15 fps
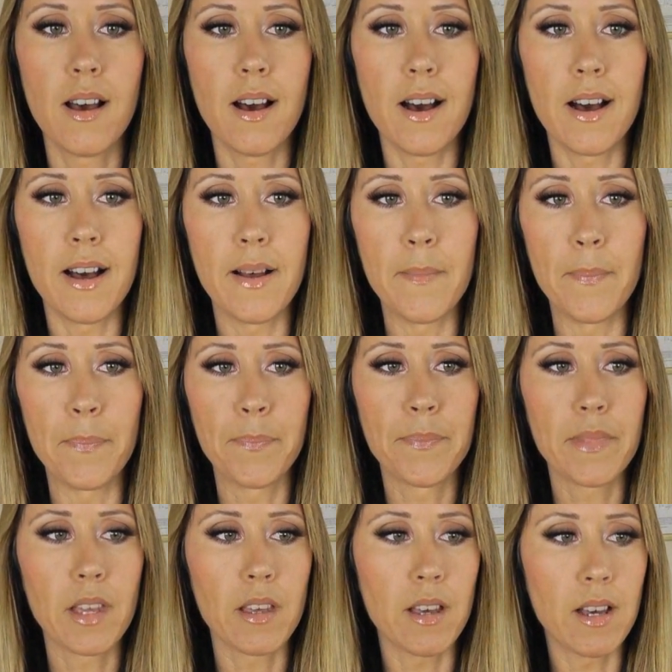Um,
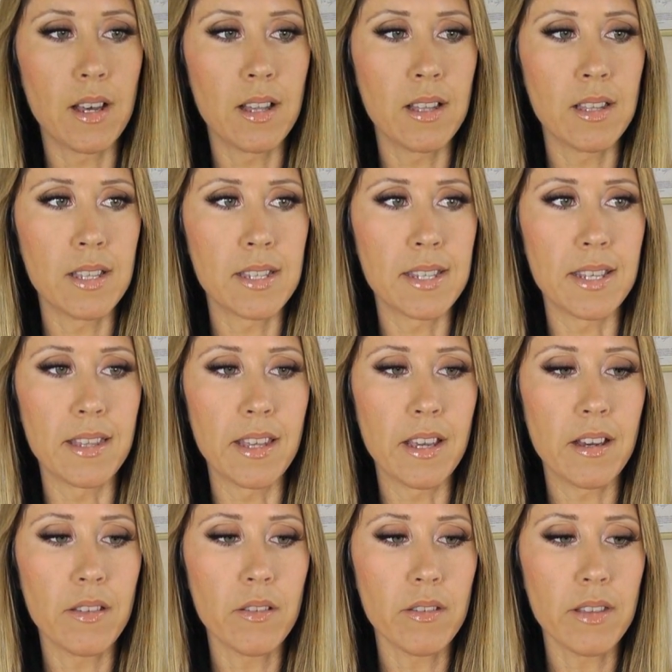uh, let's see, the
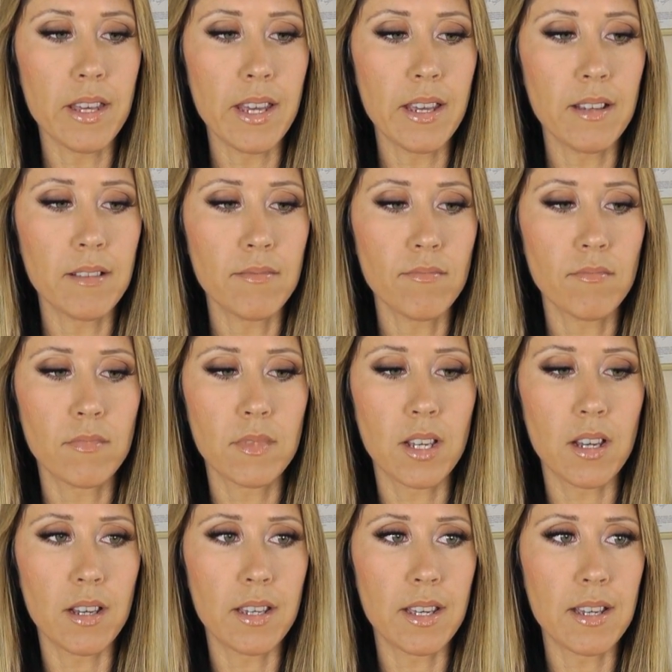other thing
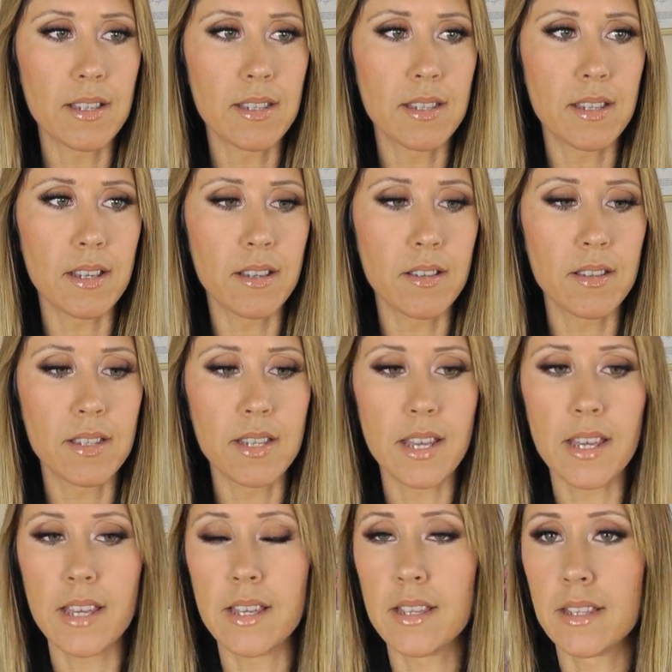I guess I could say
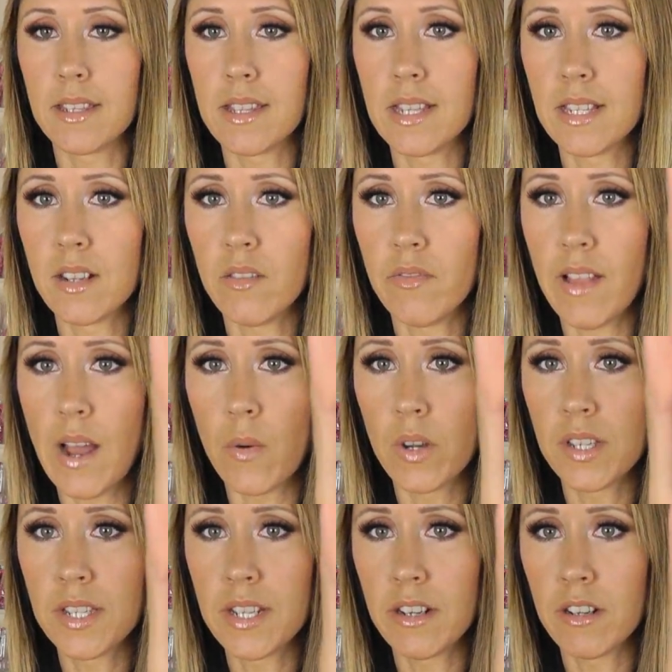is these little
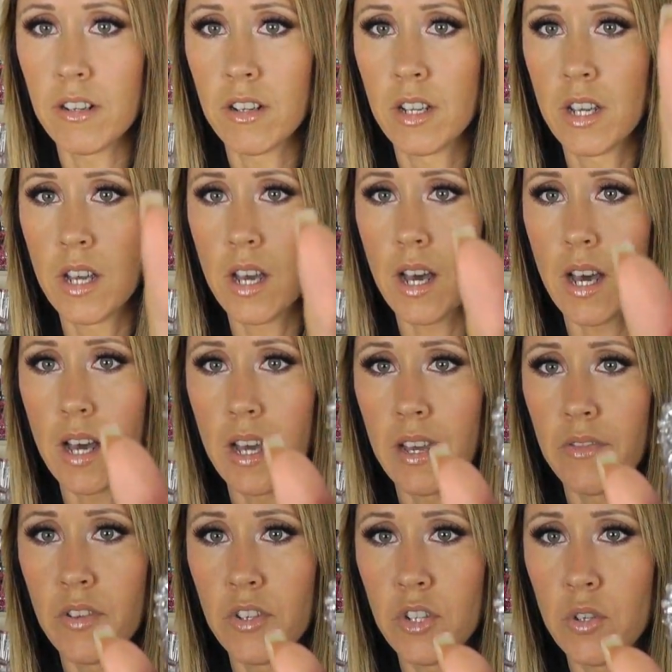flowers here. Uh,
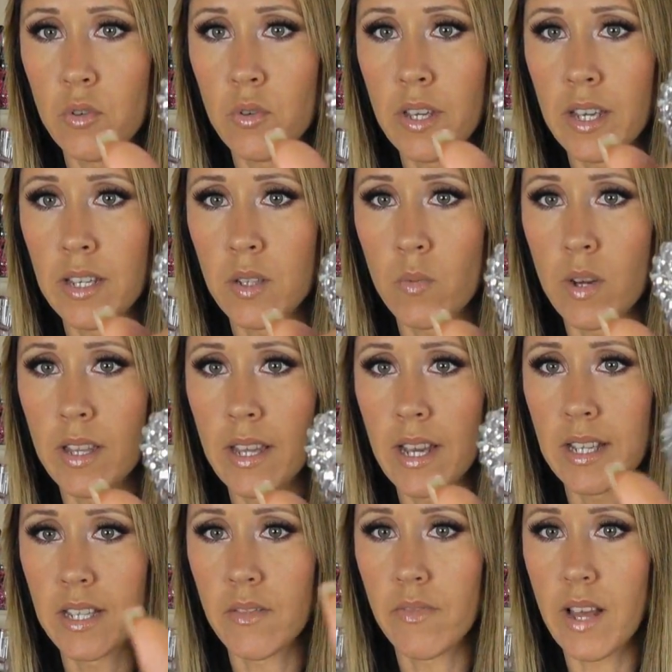if you do get one that
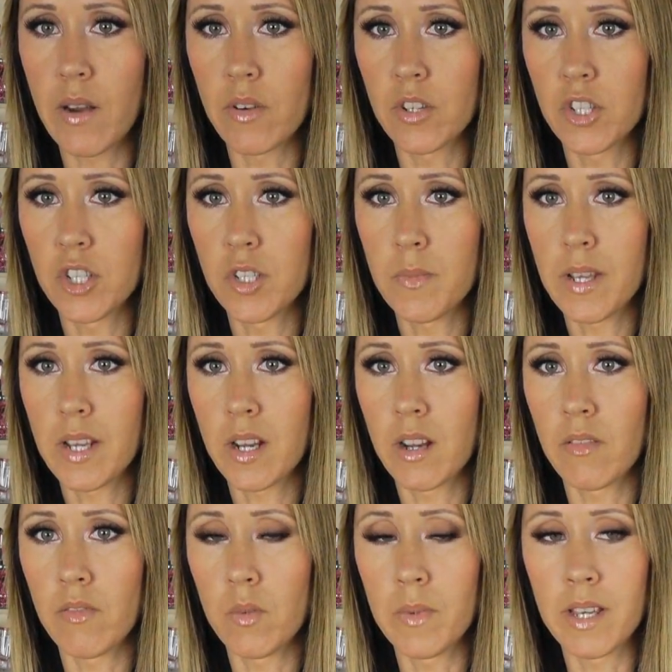has the flowers, just be
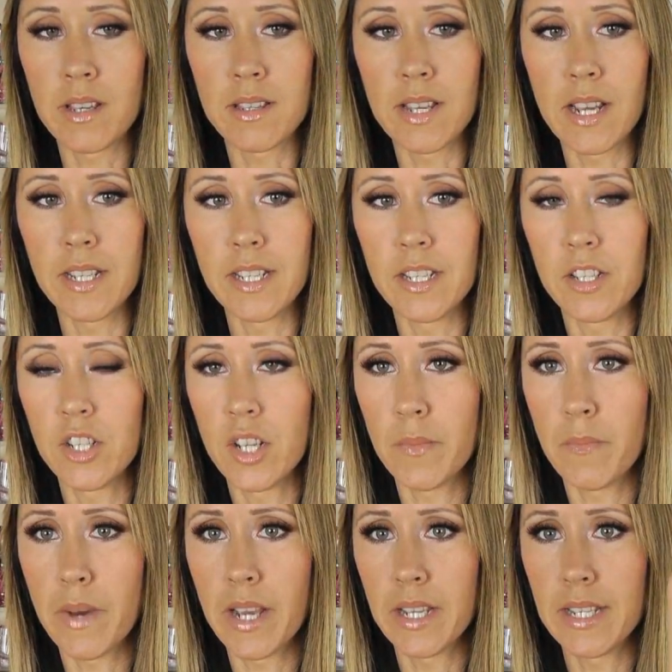careful because I did
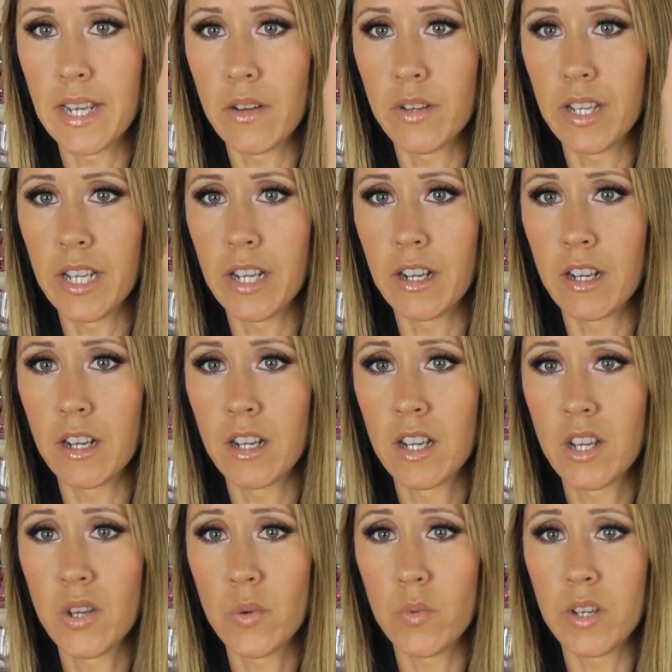chip mine down here,
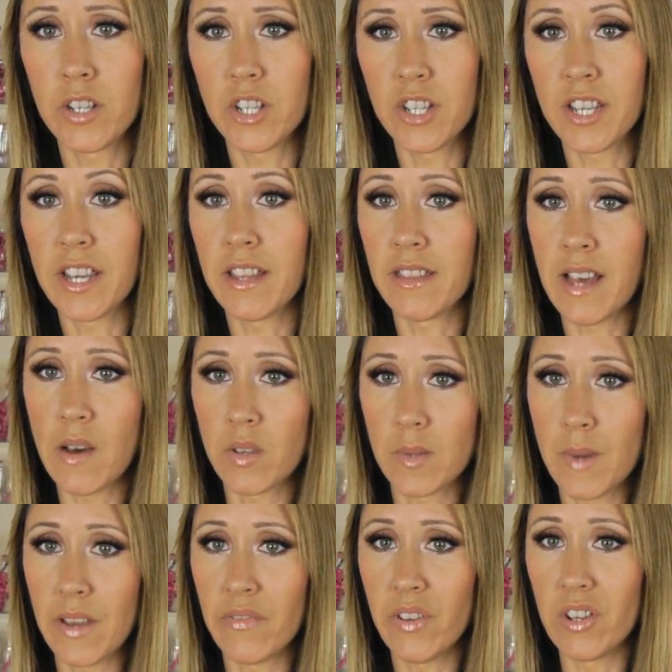which again, that was
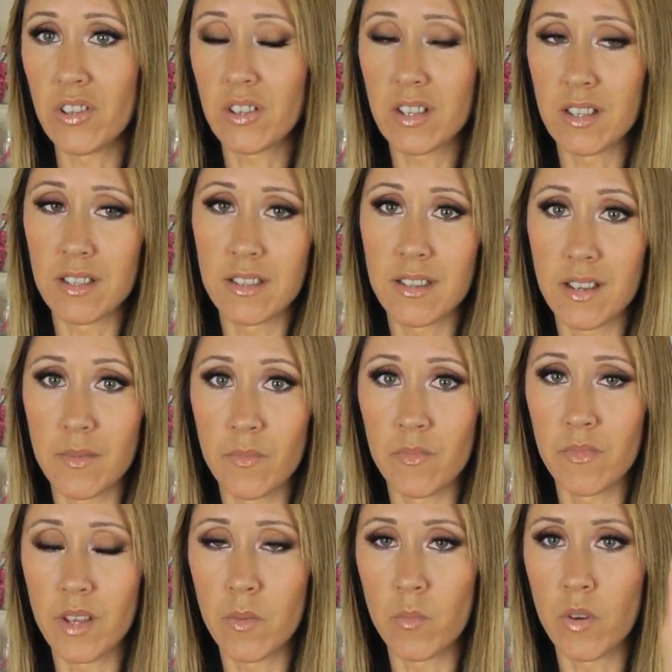my fault because
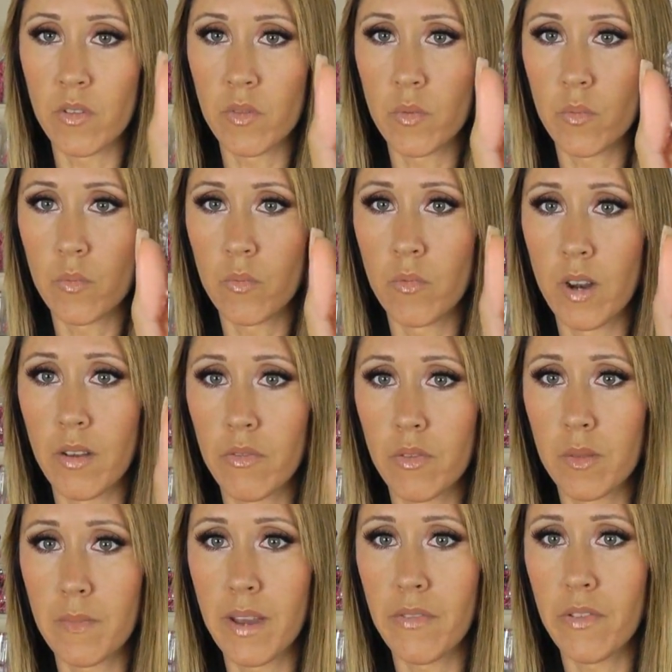I'm, I'm rough, rough
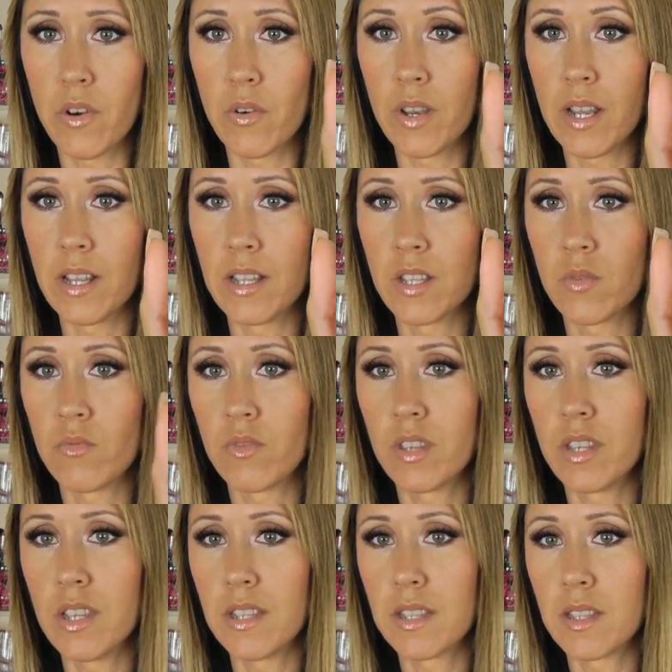with my phone and it's,
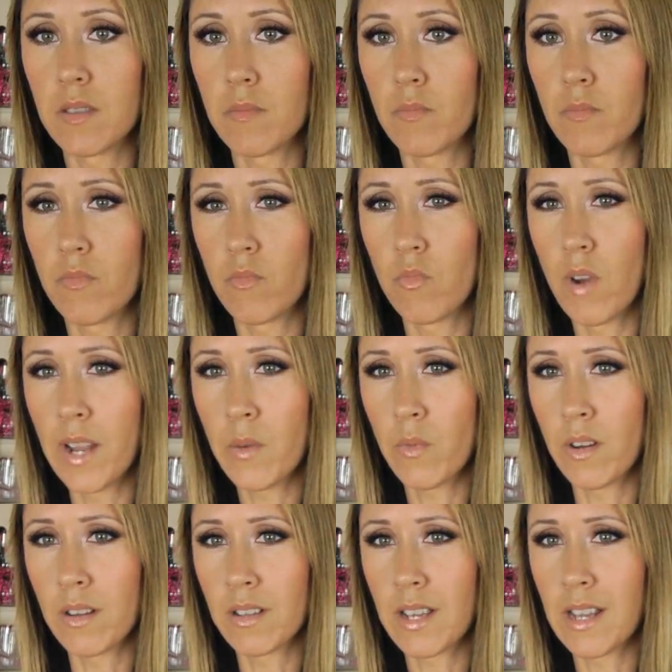it's right
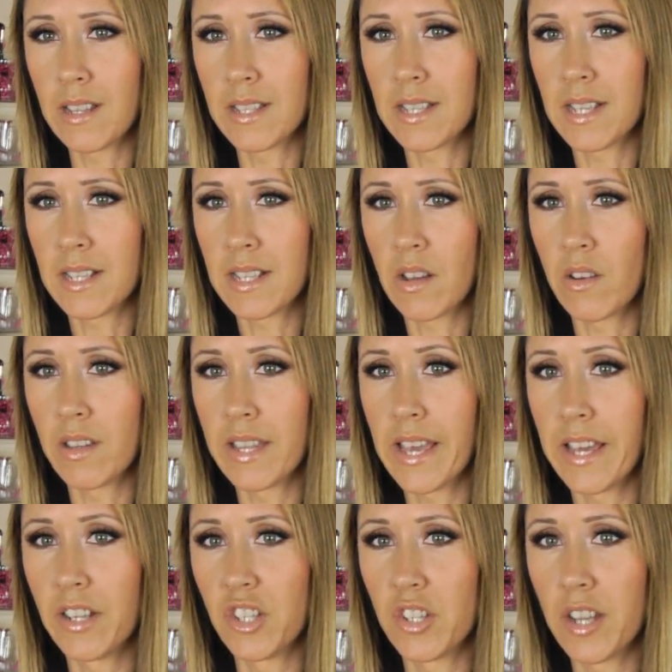where it kind of sticks out on the
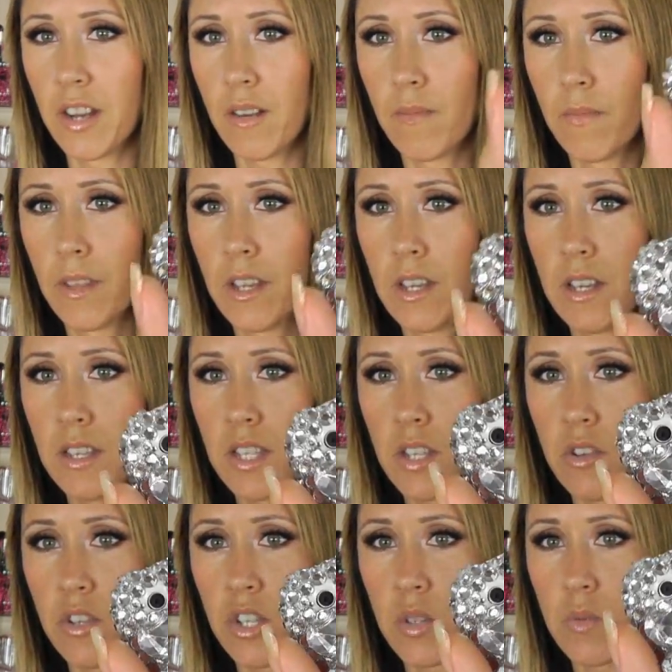edge there. So
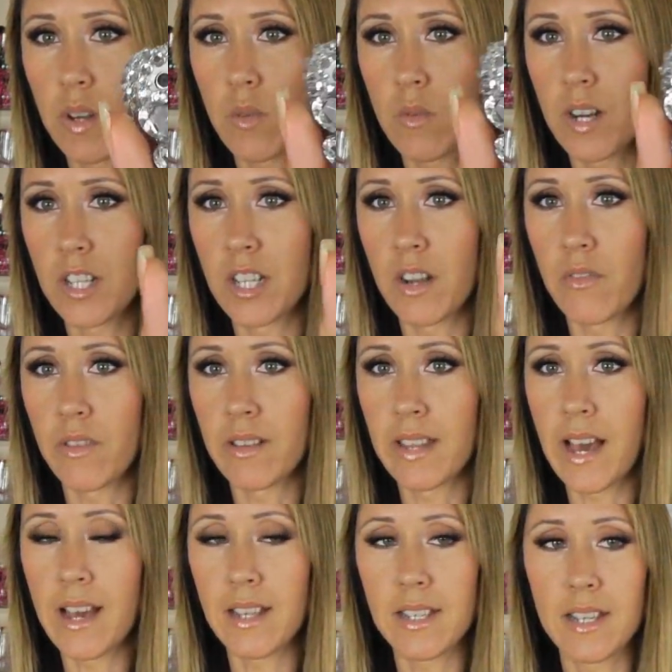you just want to watch out for
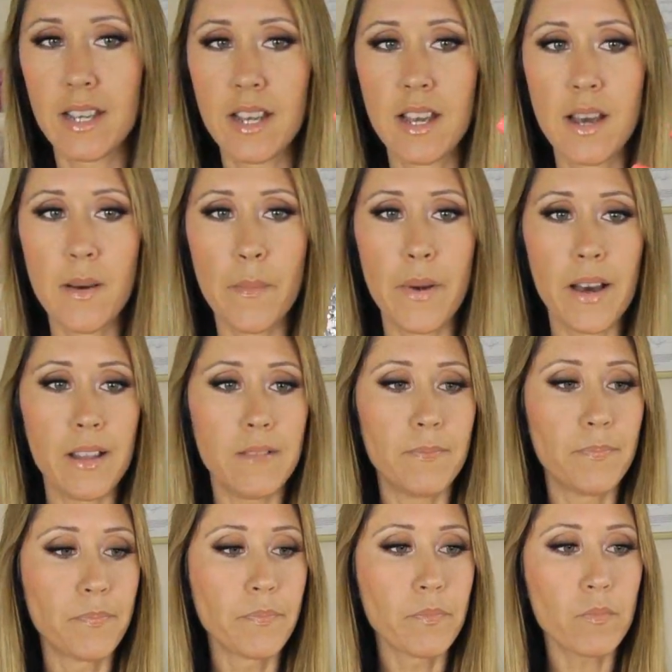that. But
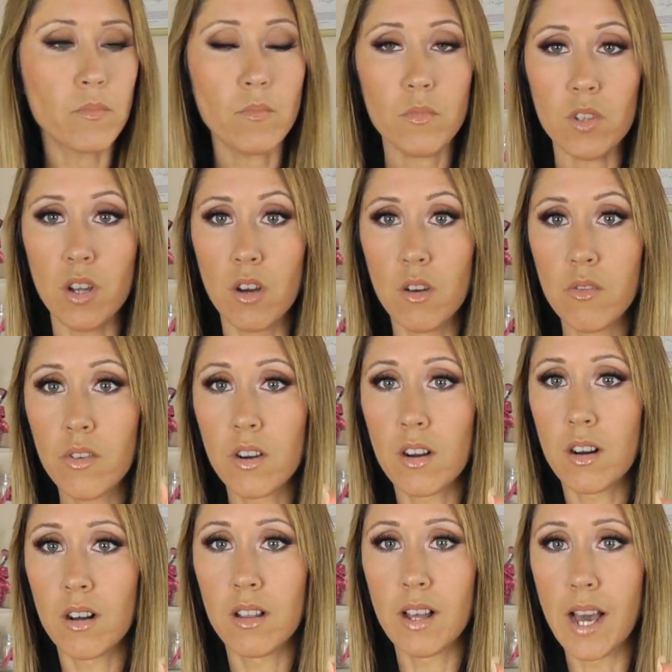
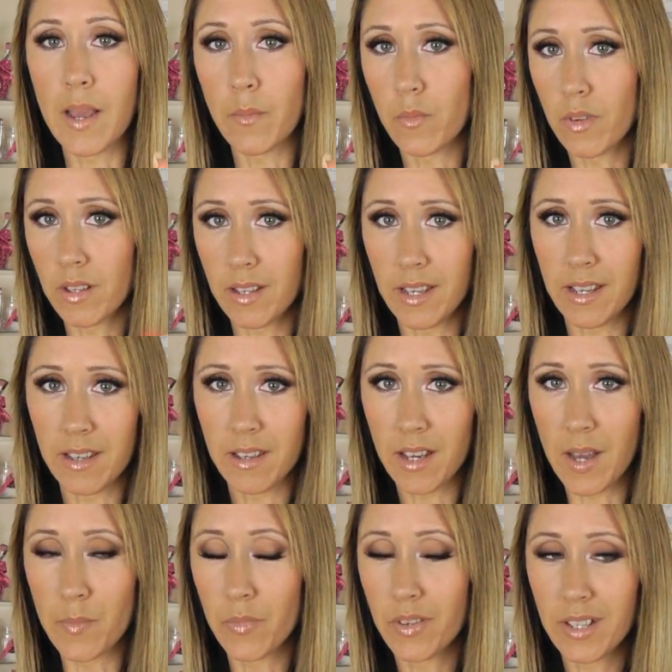overall, I'm really,
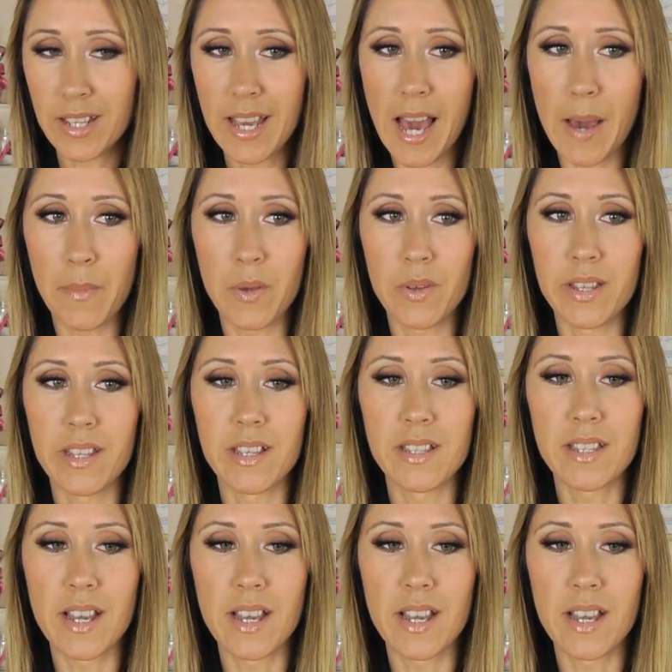I'm really happy with this.